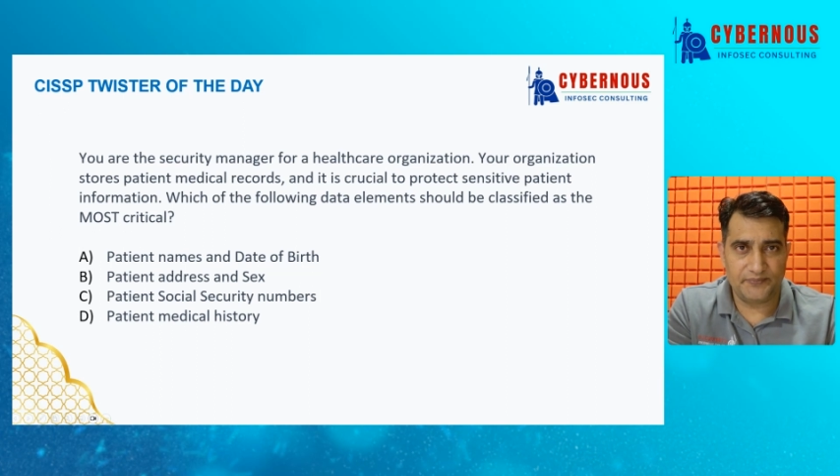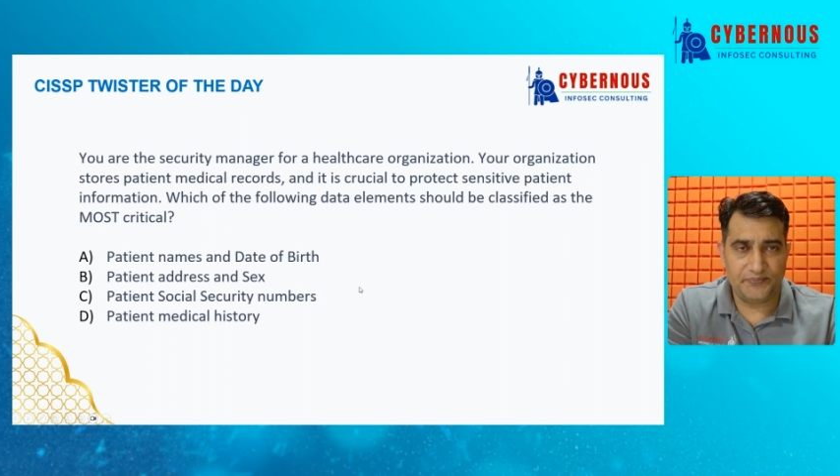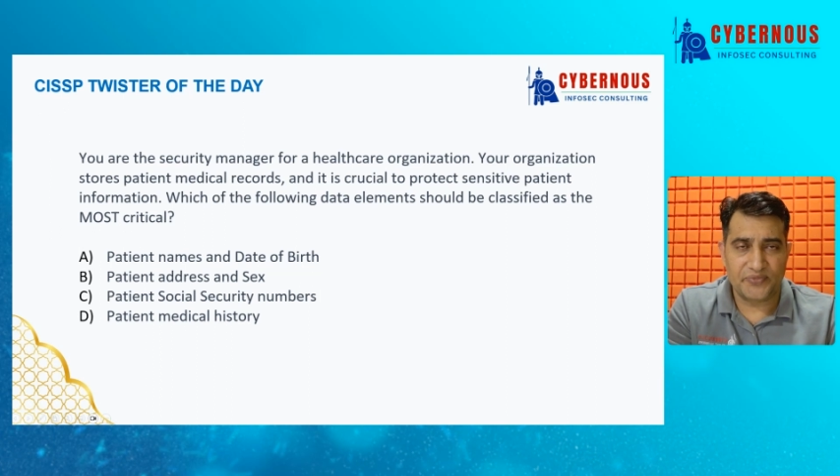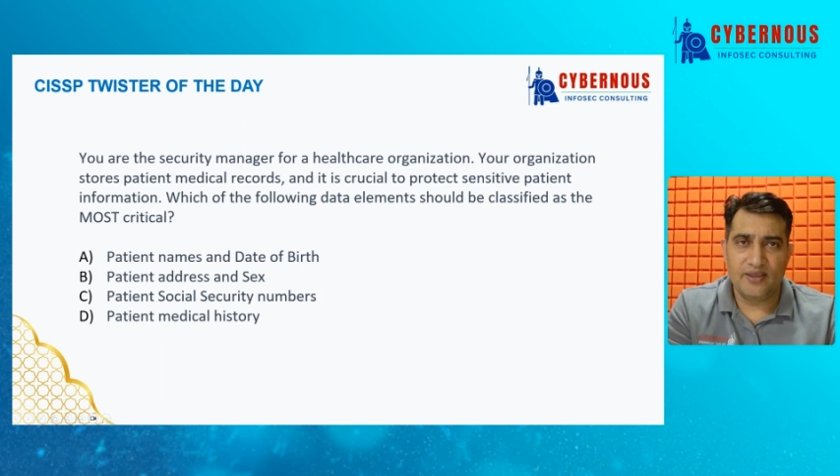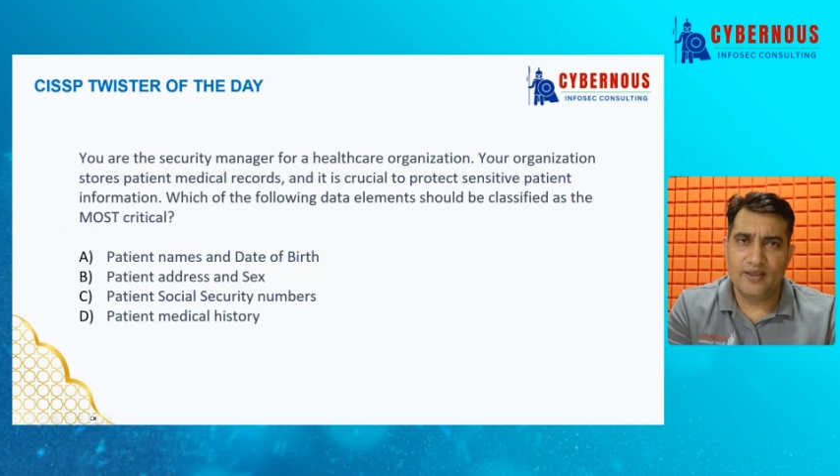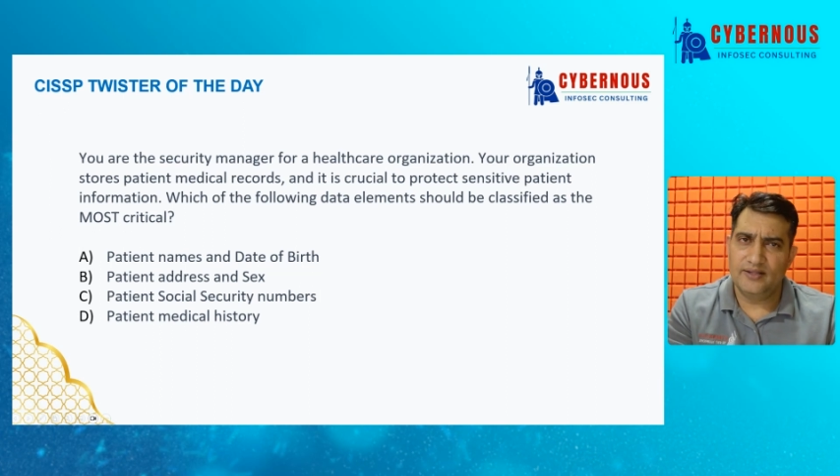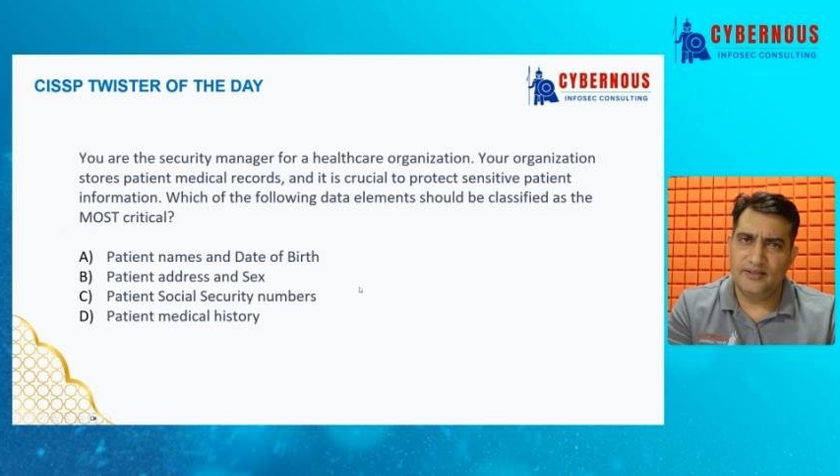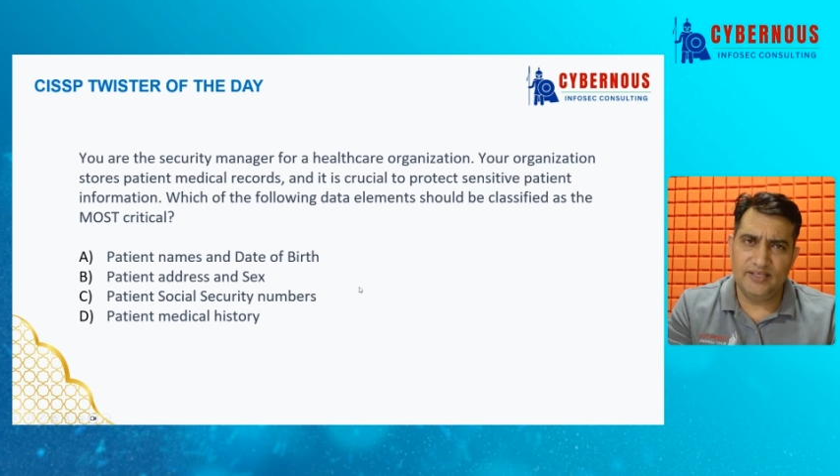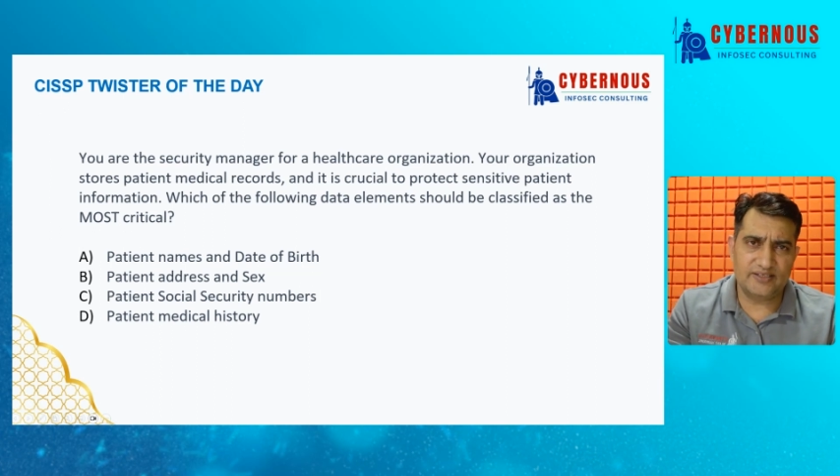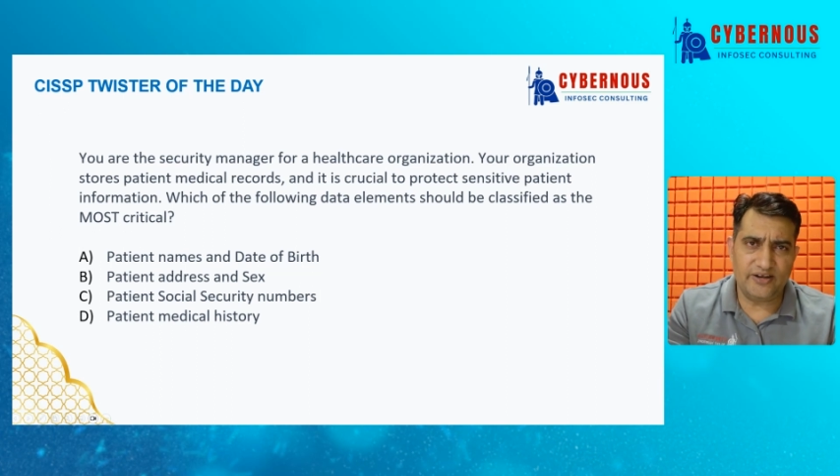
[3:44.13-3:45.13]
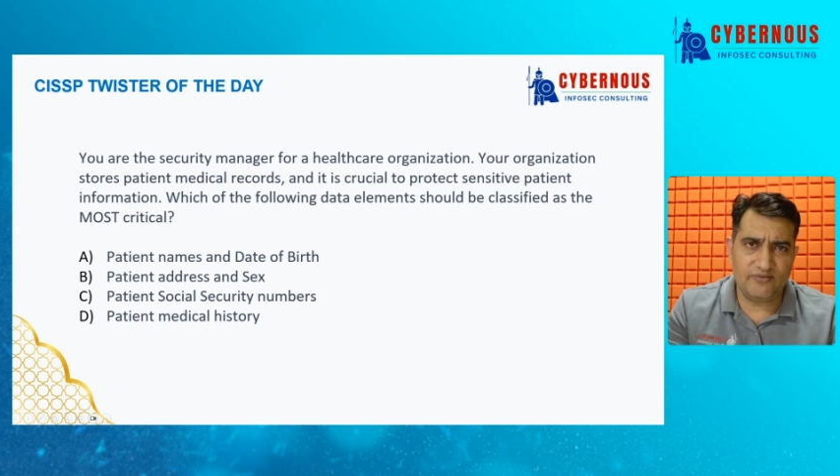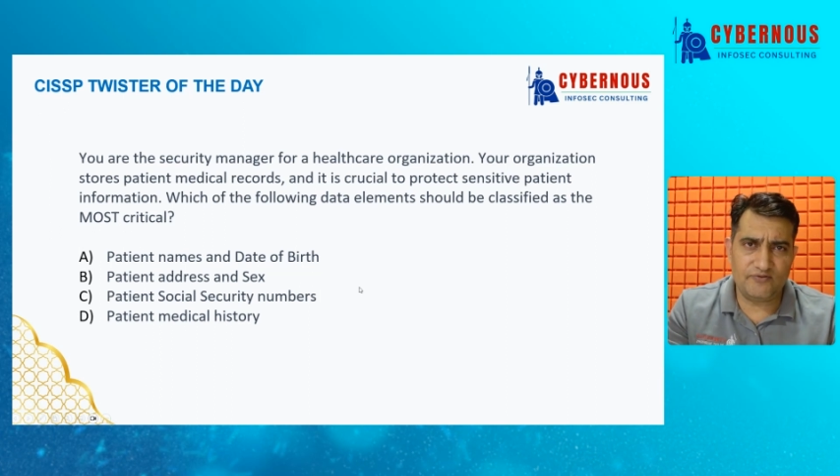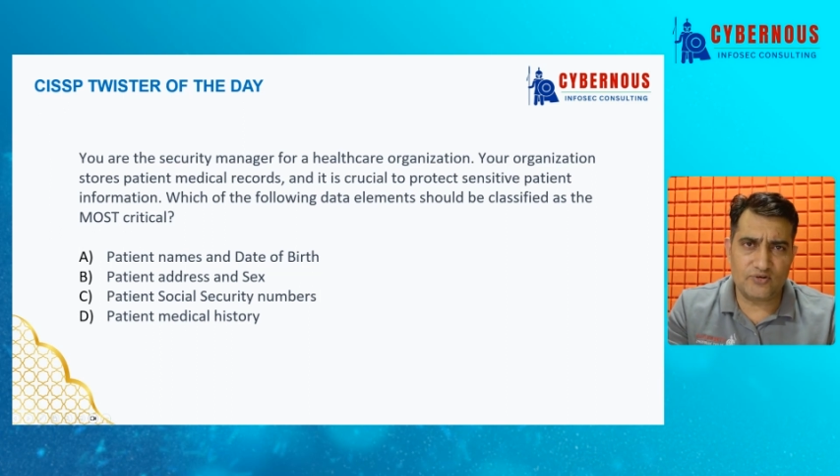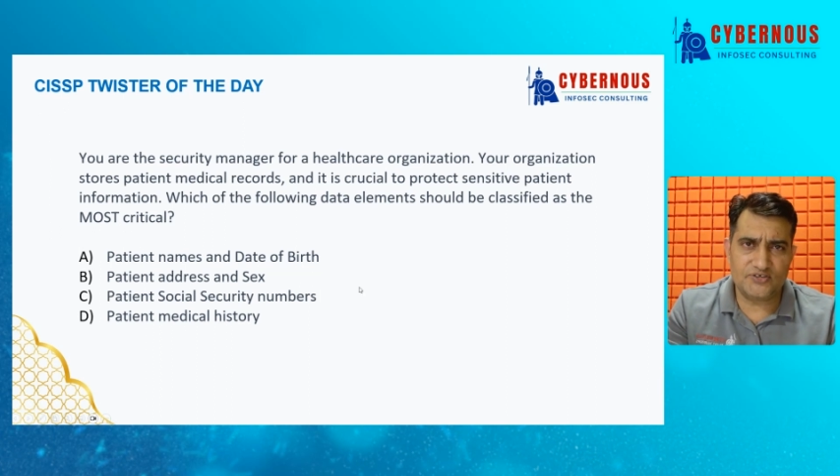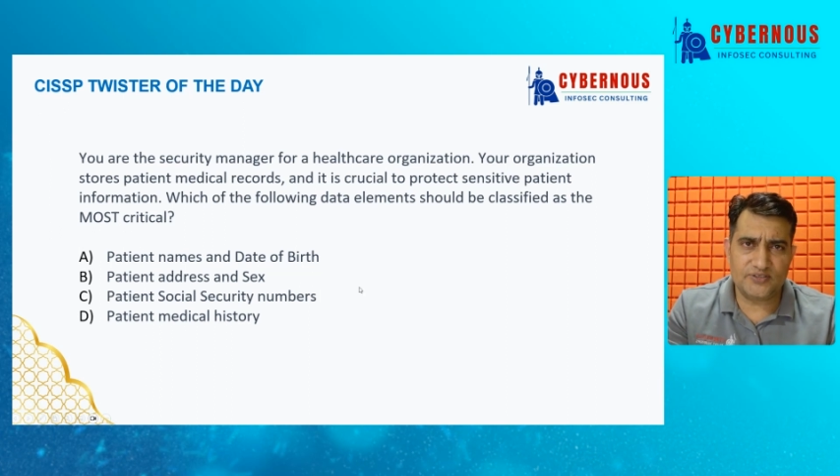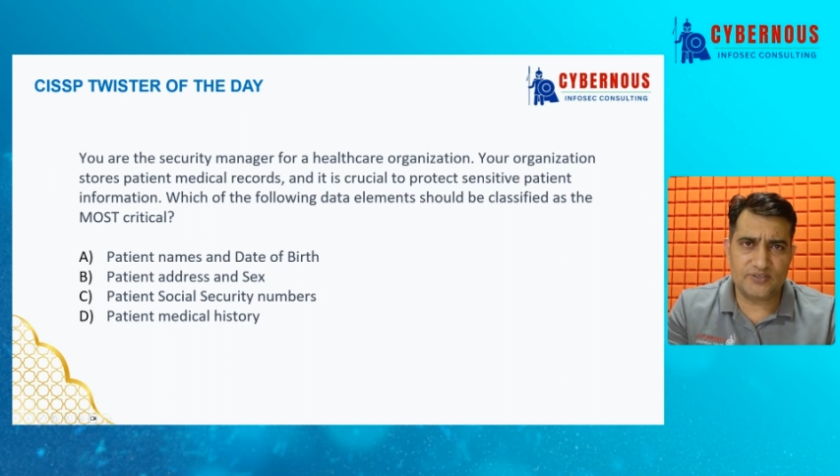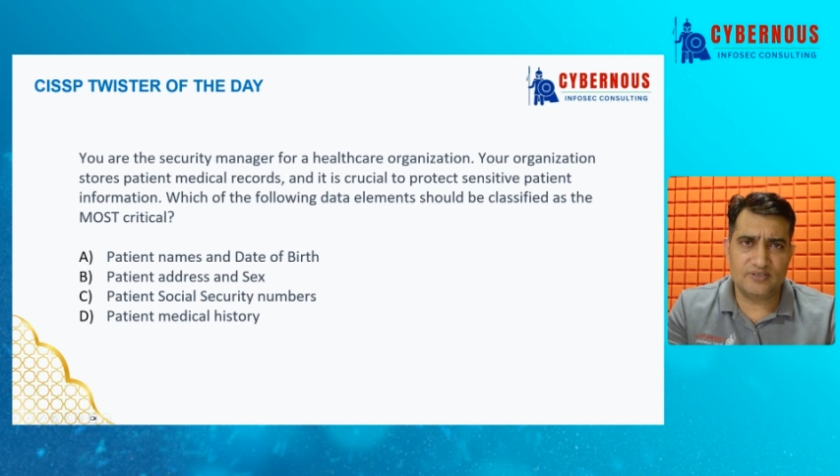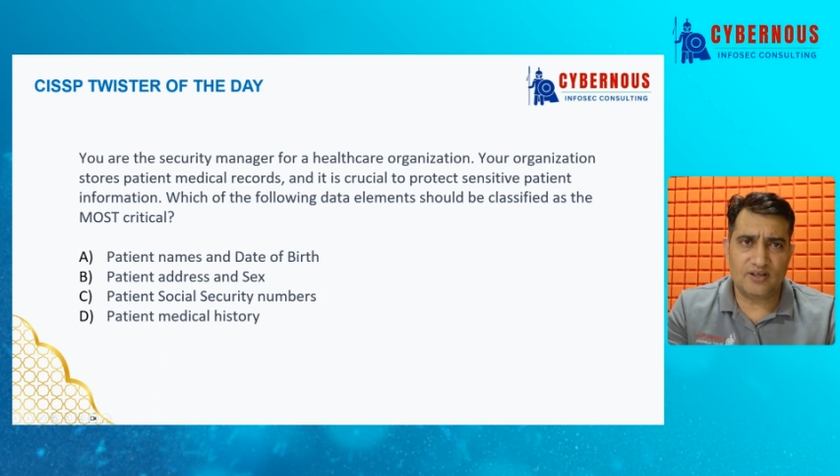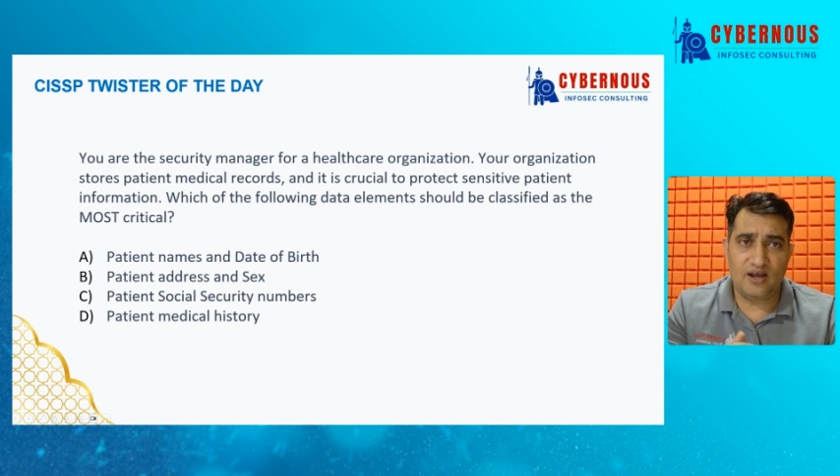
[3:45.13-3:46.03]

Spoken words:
common in CISSP exam,